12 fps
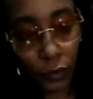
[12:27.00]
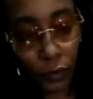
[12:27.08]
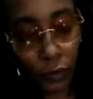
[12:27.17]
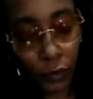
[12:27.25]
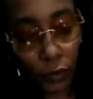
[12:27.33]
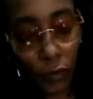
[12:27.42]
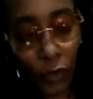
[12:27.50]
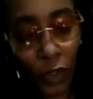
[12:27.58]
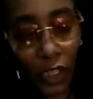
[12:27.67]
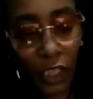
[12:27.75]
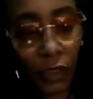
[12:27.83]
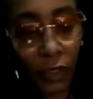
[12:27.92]
I'm
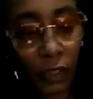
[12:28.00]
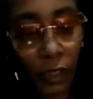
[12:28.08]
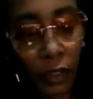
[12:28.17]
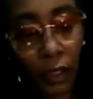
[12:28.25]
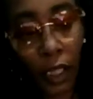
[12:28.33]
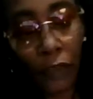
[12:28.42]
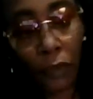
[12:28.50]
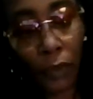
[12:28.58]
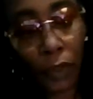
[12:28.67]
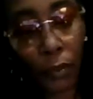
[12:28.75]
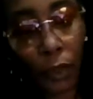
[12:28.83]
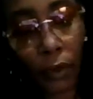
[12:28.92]
going
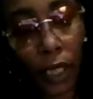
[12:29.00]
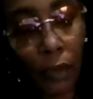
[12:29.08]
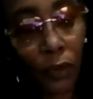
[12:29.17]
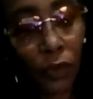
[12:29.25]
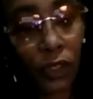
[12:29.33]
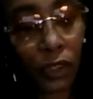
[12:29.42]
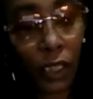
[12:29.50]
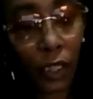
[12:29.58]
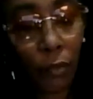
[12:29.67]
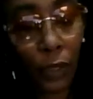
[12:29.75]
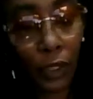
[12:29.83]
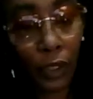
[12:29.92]
to say
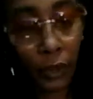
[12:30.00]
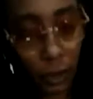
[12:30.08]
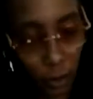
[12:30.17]
months,